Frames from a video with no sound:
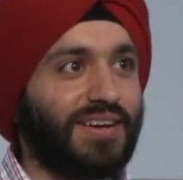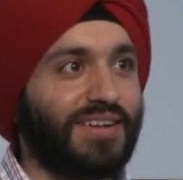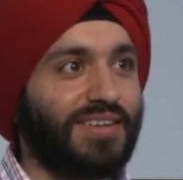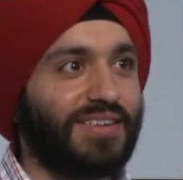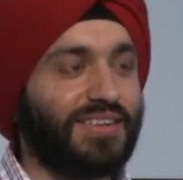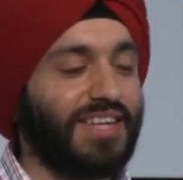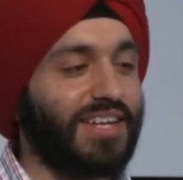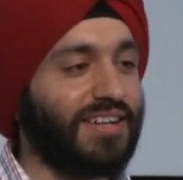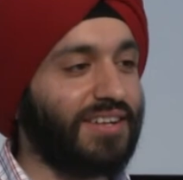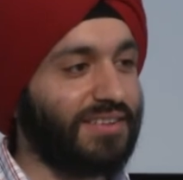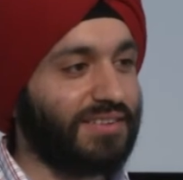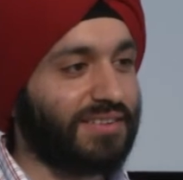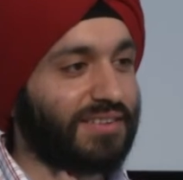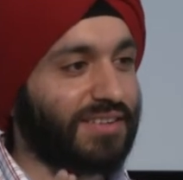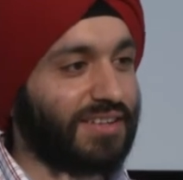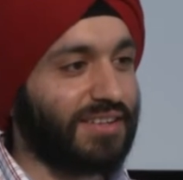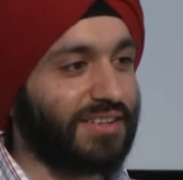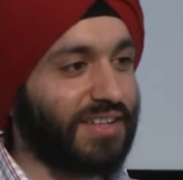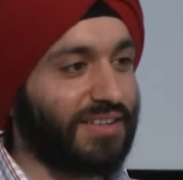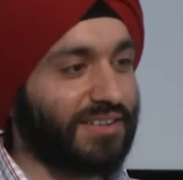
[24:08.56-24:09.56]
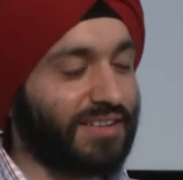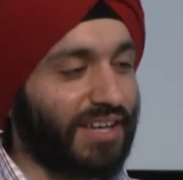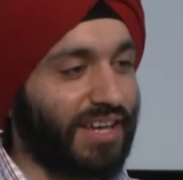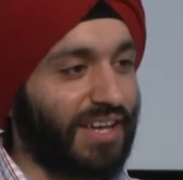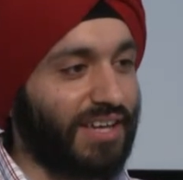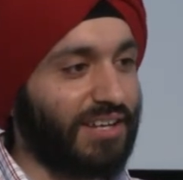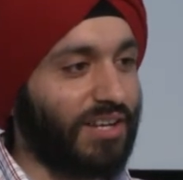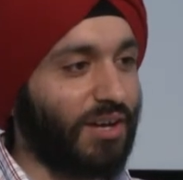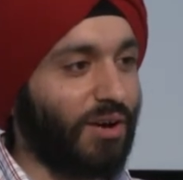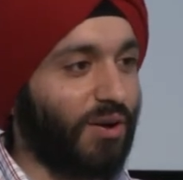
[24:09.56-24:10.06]
this
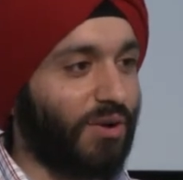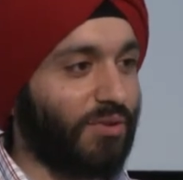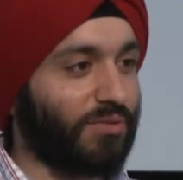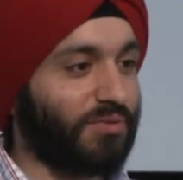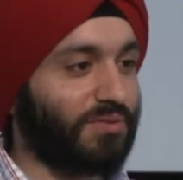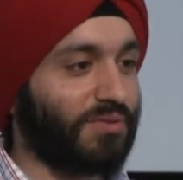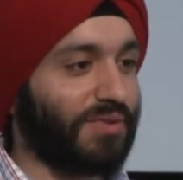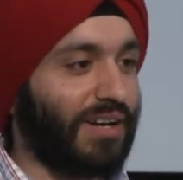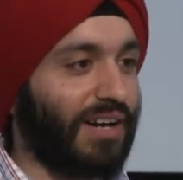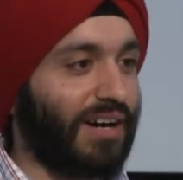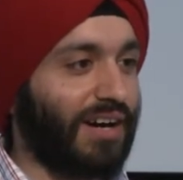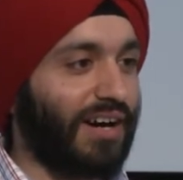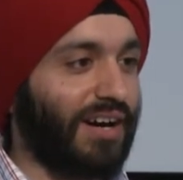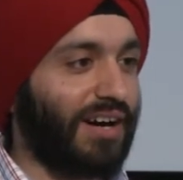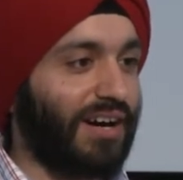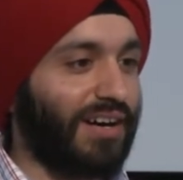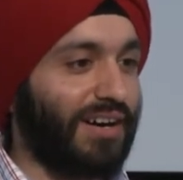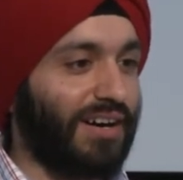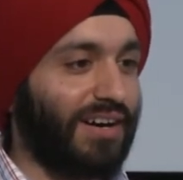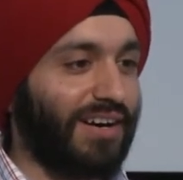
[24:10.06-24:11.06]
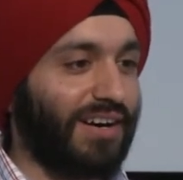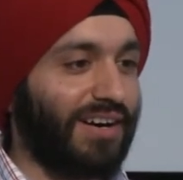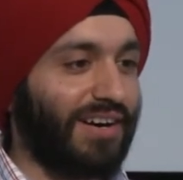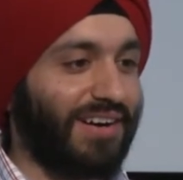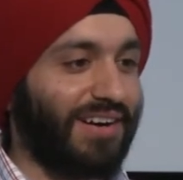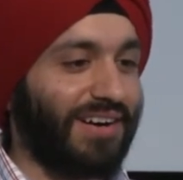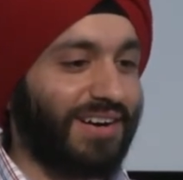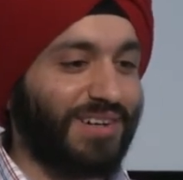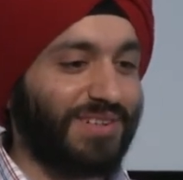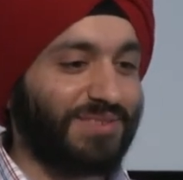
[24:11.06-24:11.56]
area of
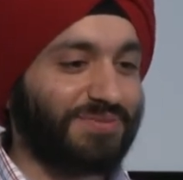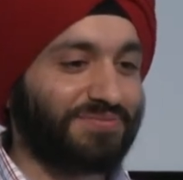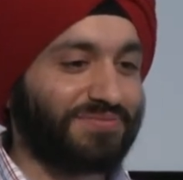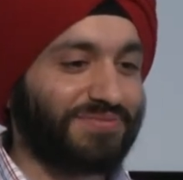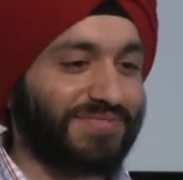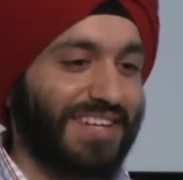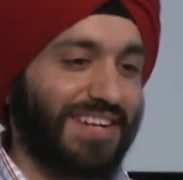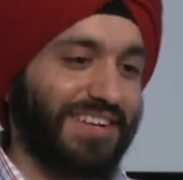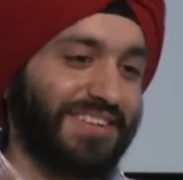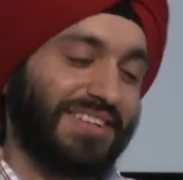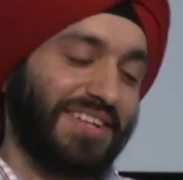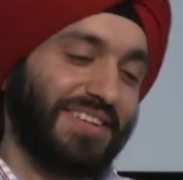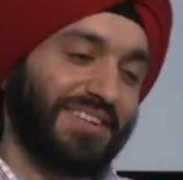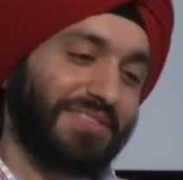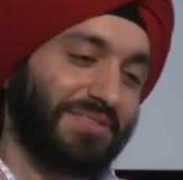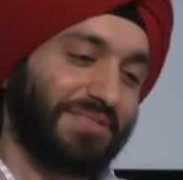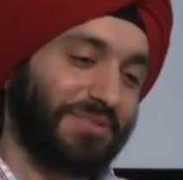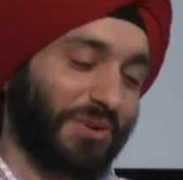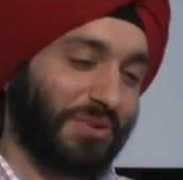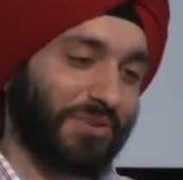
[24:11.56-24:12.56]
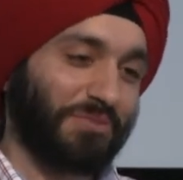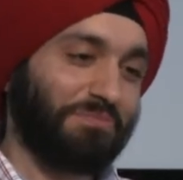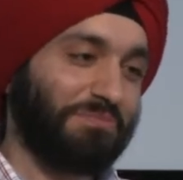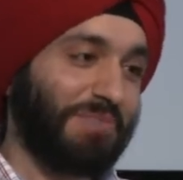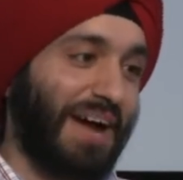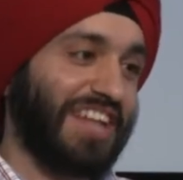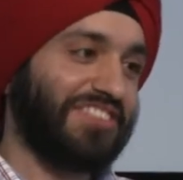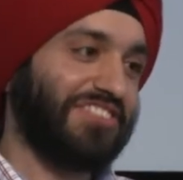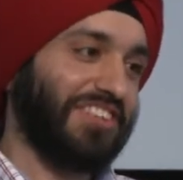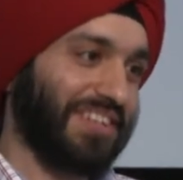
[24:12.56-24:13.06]
there is this sort of
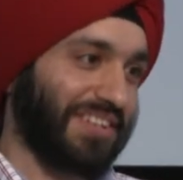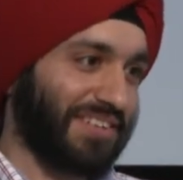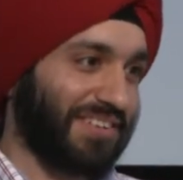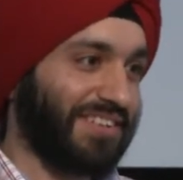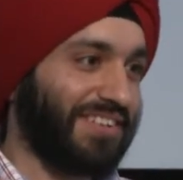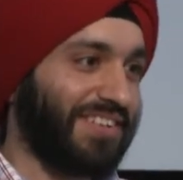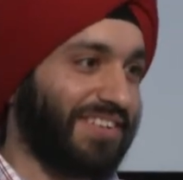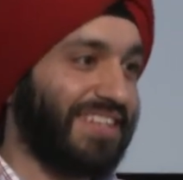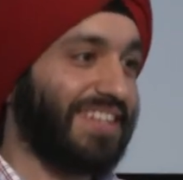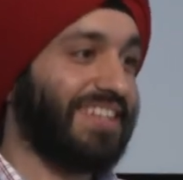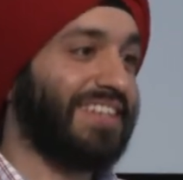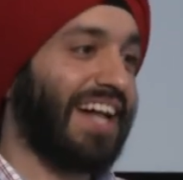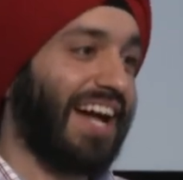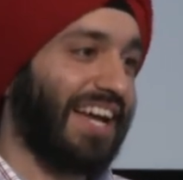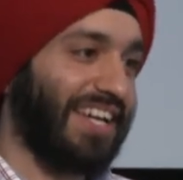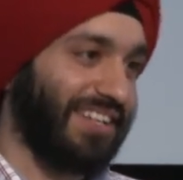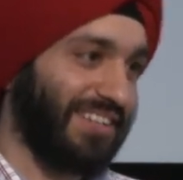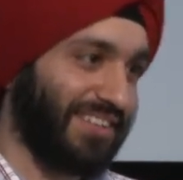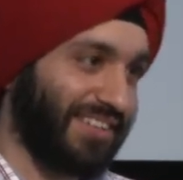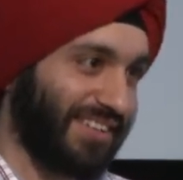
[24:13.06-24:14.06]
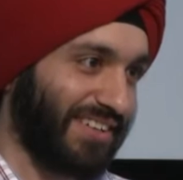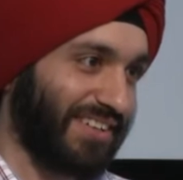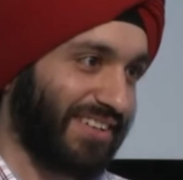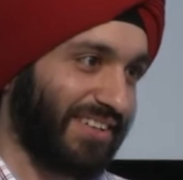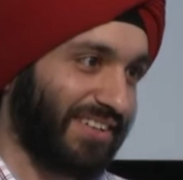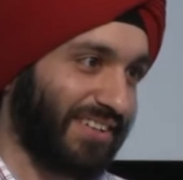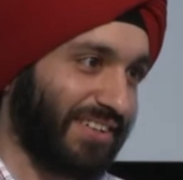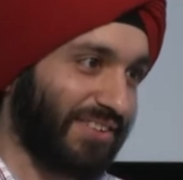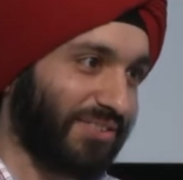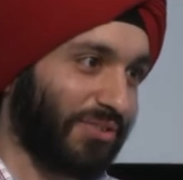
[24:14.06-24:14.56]
magic design
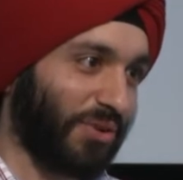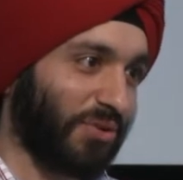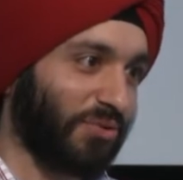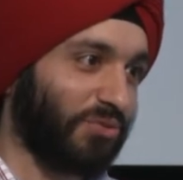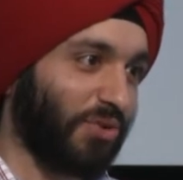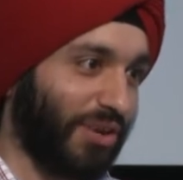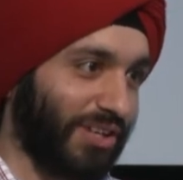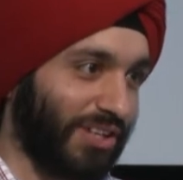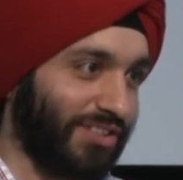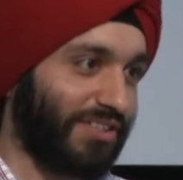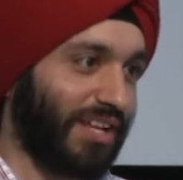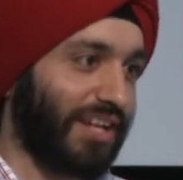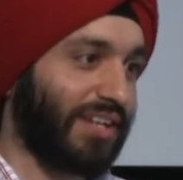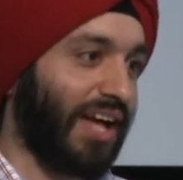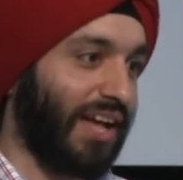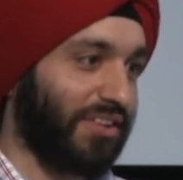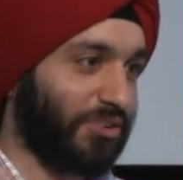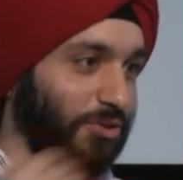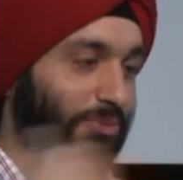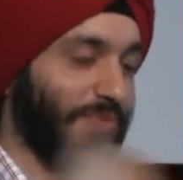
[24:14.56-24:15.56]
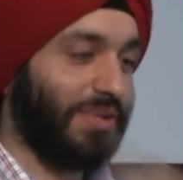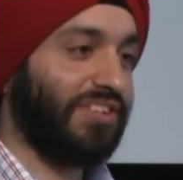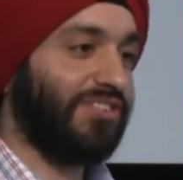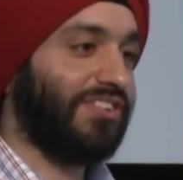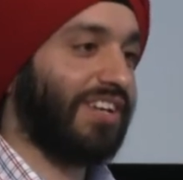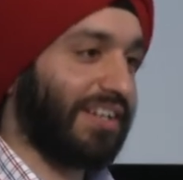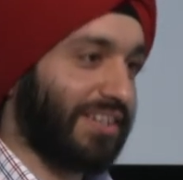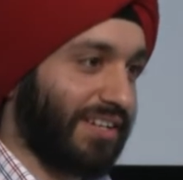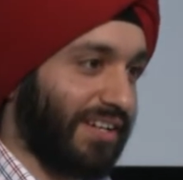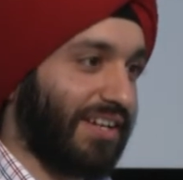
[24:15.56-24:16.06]
sort of knowledge that has to be
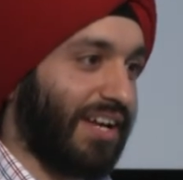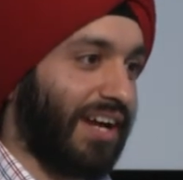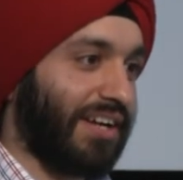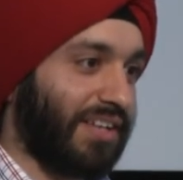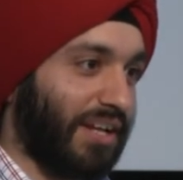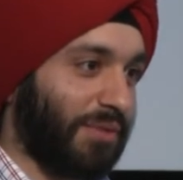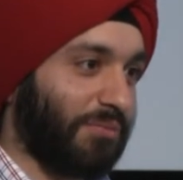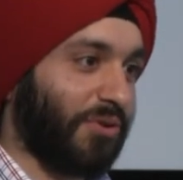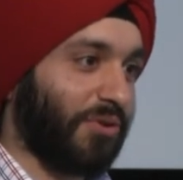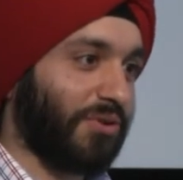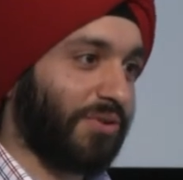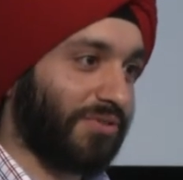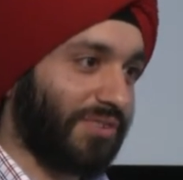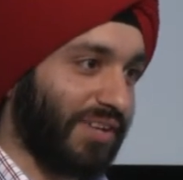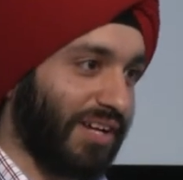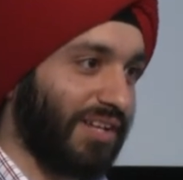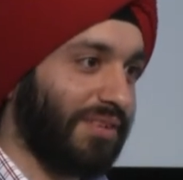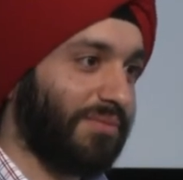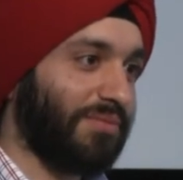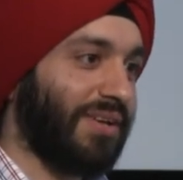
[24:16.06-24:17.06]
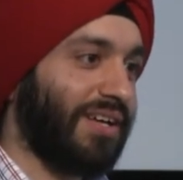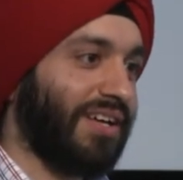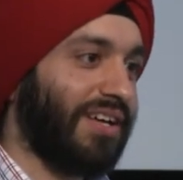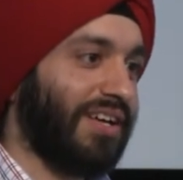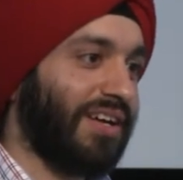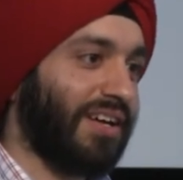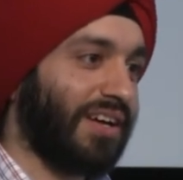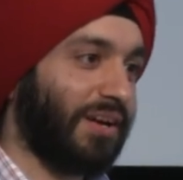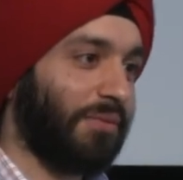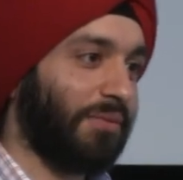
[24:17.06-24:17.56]
injected at that point of time
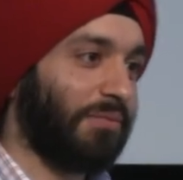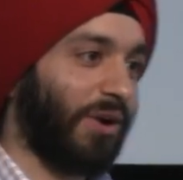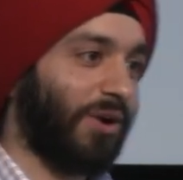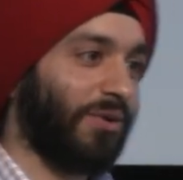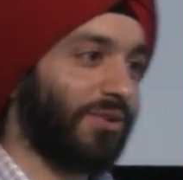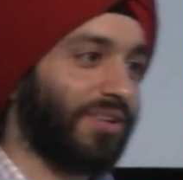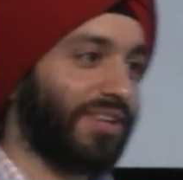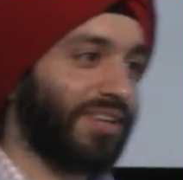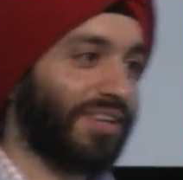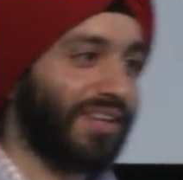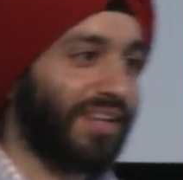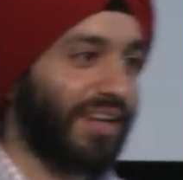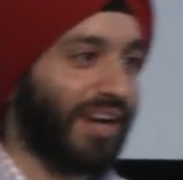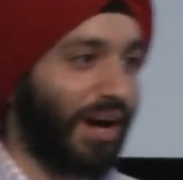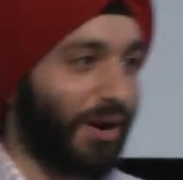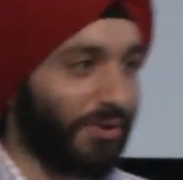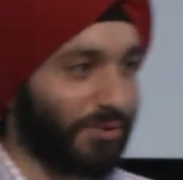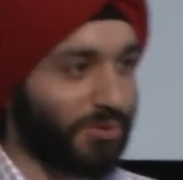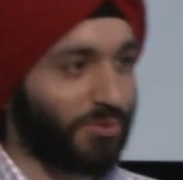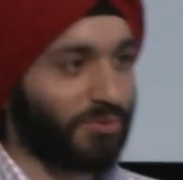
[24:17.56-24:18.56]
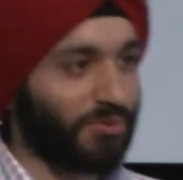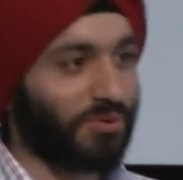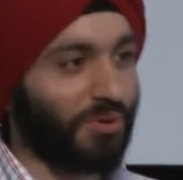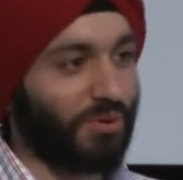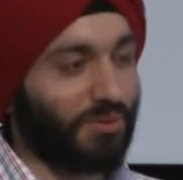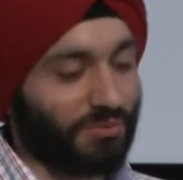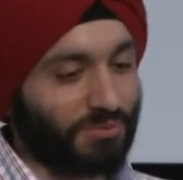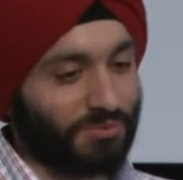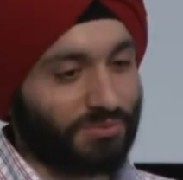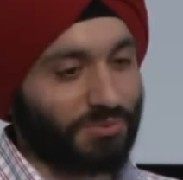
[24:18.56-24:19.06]
about how to
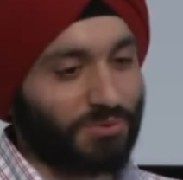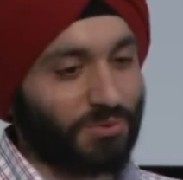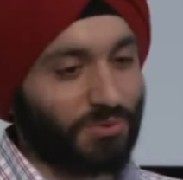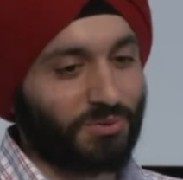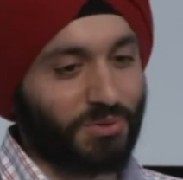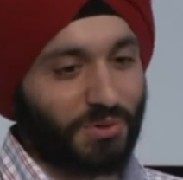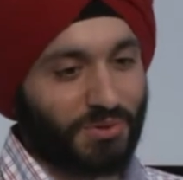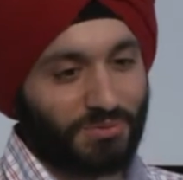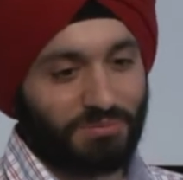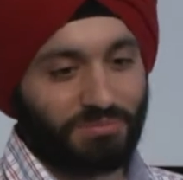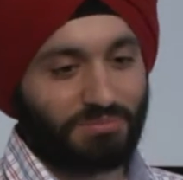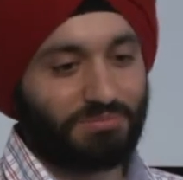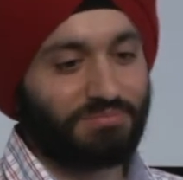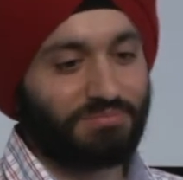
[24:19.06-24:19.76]
sort of